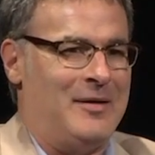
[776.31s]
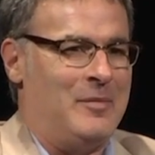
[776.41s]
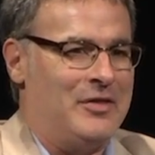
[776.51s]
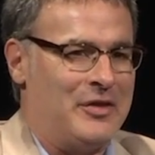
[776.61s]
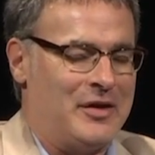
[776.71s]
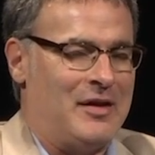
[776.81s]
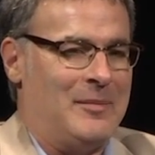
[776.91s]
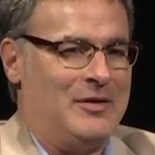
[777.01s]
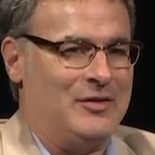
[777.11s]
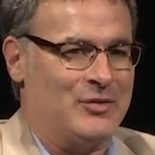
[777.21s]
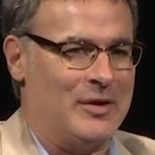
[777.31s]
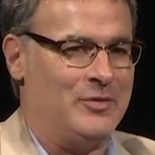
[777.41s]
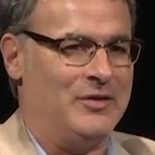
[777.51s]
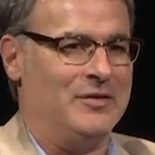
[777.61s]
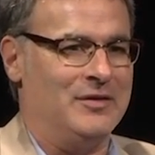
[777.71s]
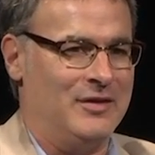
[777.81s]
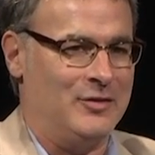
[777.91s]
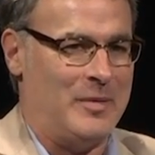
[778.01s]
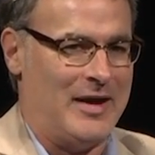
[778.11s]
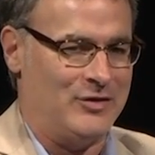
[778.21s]
monthly climate disruption
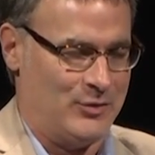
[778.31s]
dispatch,